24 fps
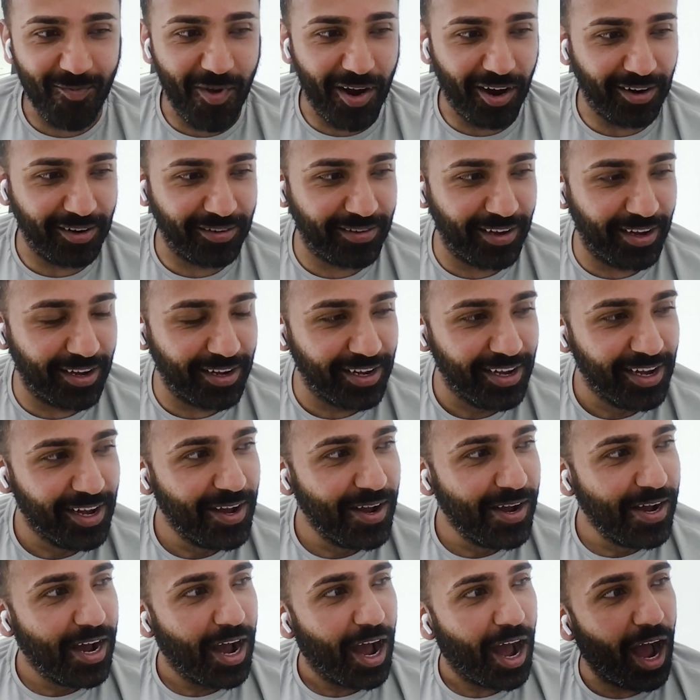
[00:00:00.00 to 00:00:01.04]
embarrassing.
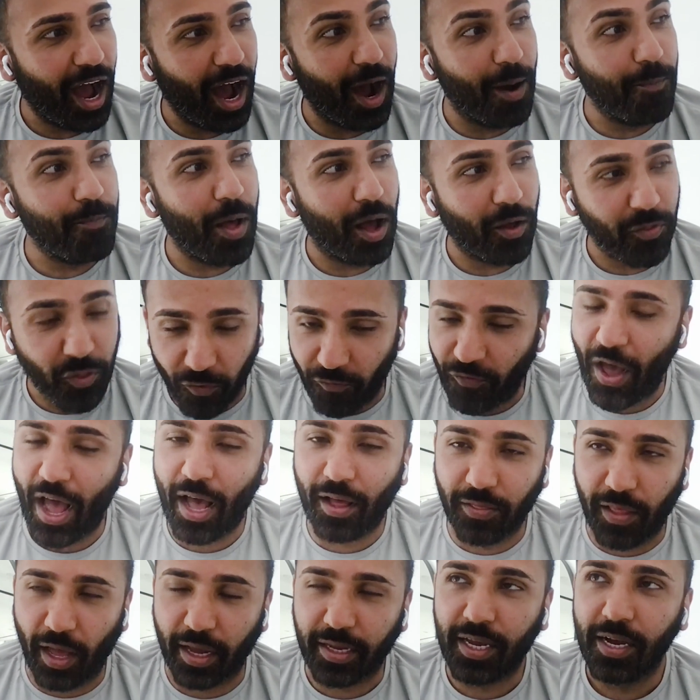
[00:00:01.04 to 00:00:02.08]
Um, the
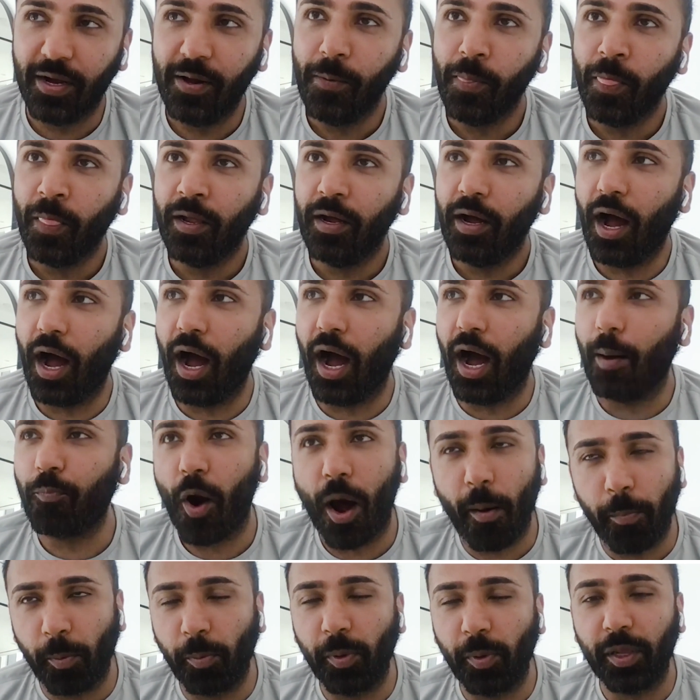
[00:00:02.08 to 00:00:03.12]
that like uh,
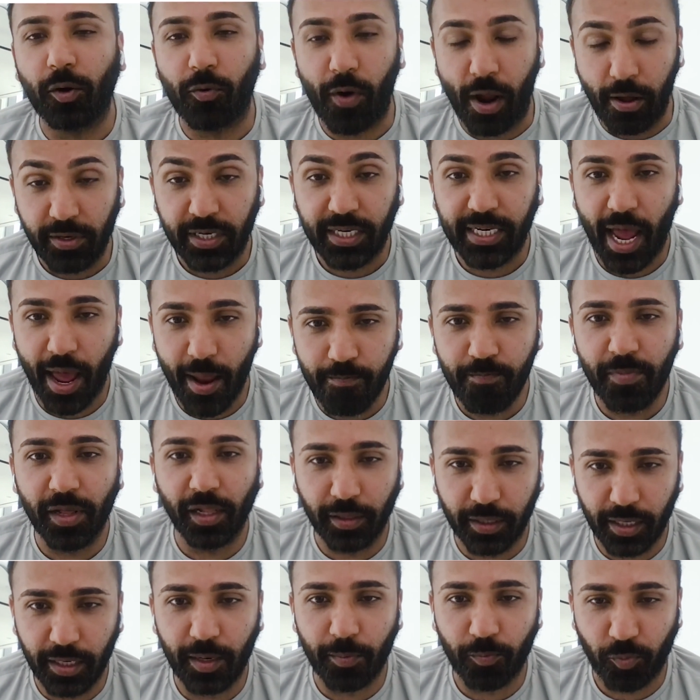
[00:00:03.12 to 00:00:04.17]
probably around ten
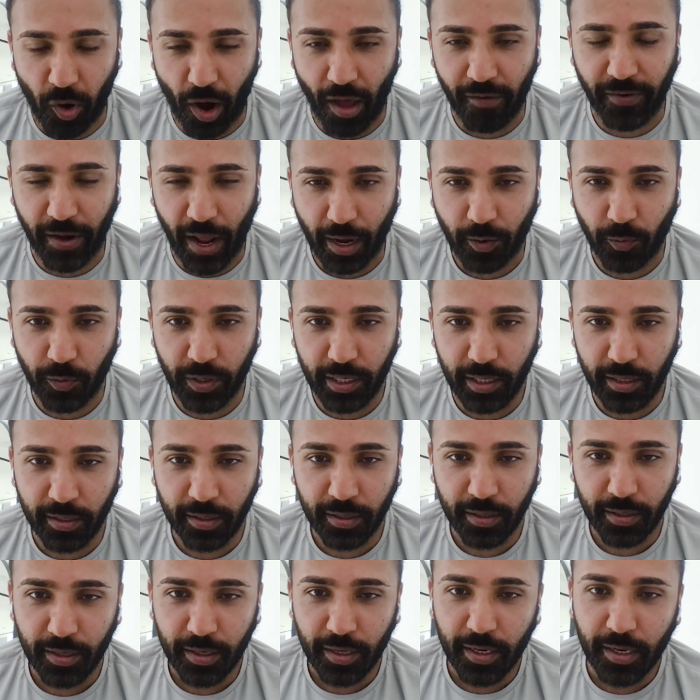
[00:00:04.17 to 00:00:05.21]
million in private
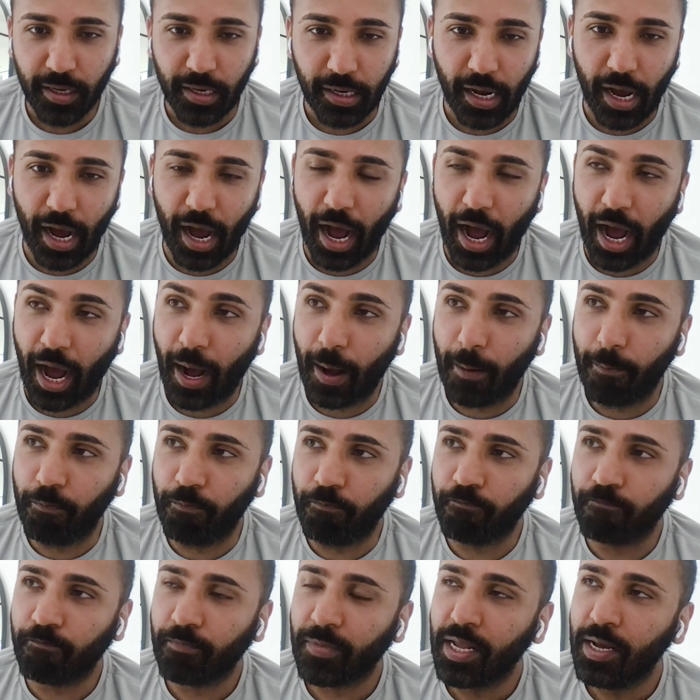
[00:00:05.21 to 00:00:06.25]
equity,
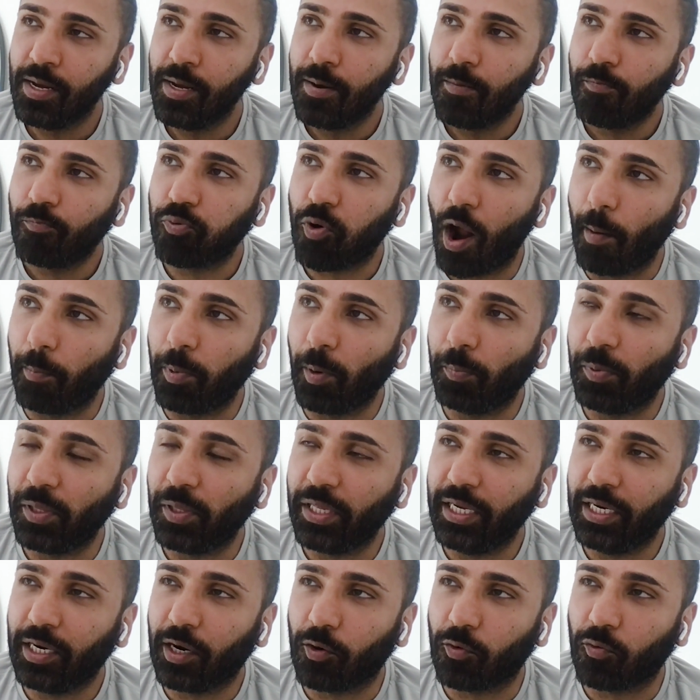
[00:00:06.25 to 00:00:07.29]
um,
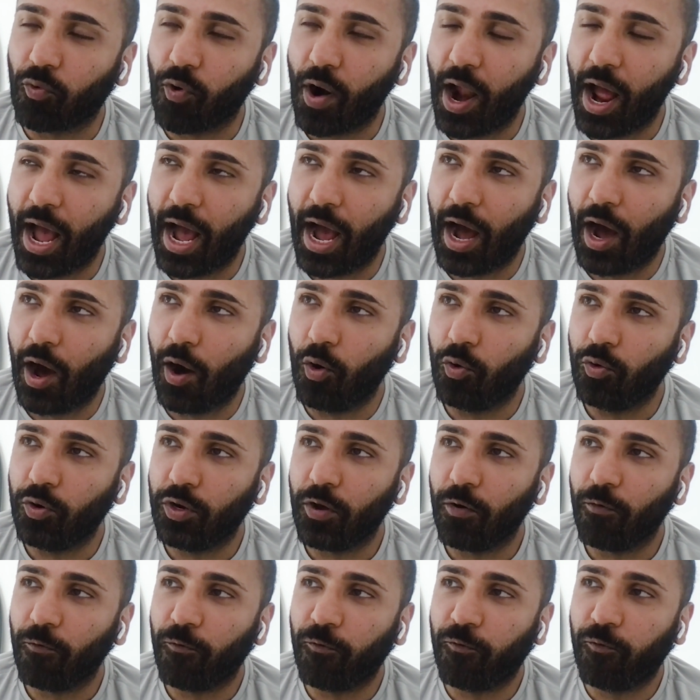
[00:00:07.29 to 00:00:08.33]
probably
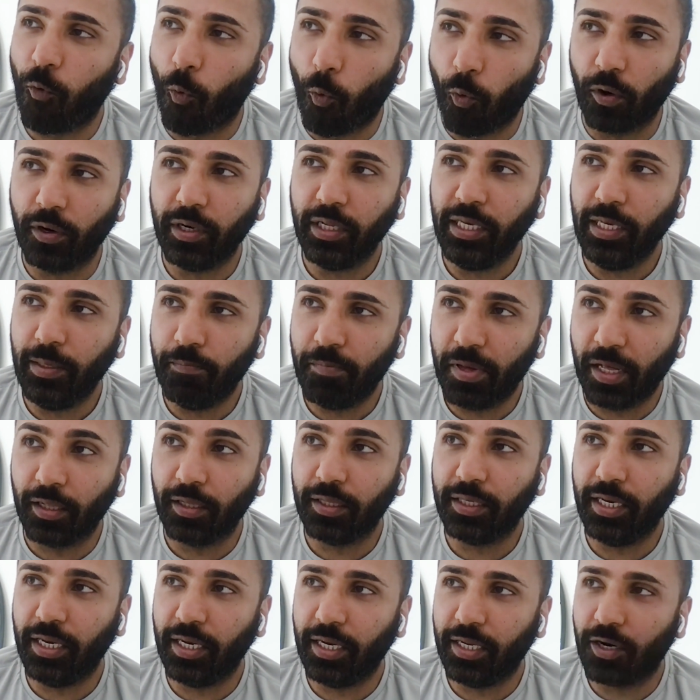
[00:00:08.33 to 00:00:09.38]
around forty
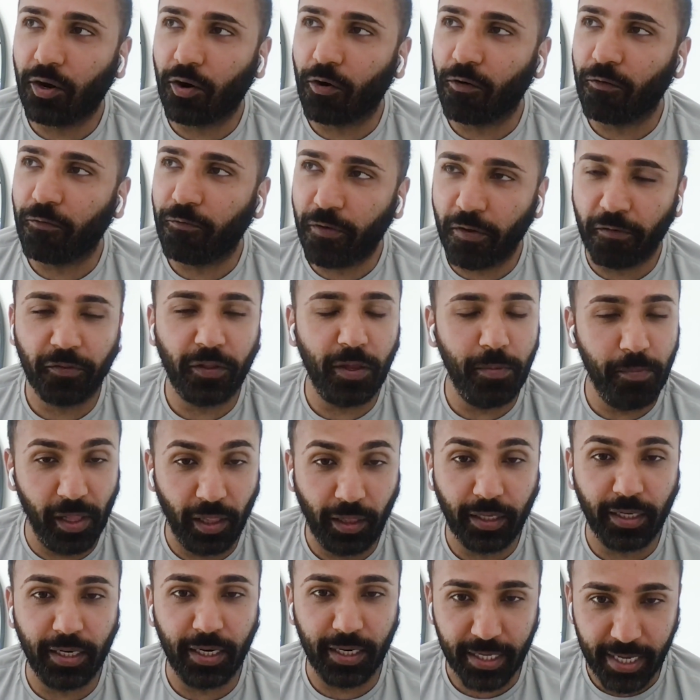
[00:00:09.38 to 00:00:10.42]
million or fifty
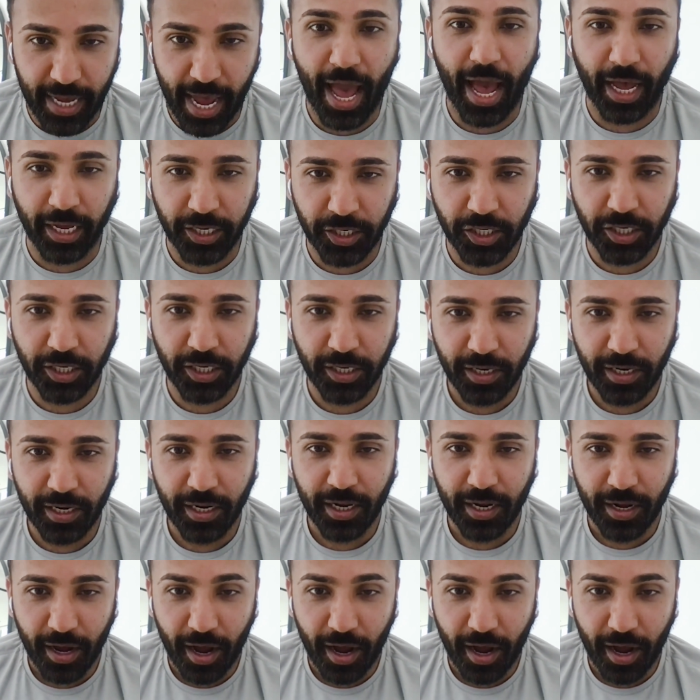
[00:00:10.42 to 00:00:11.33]
million in cash.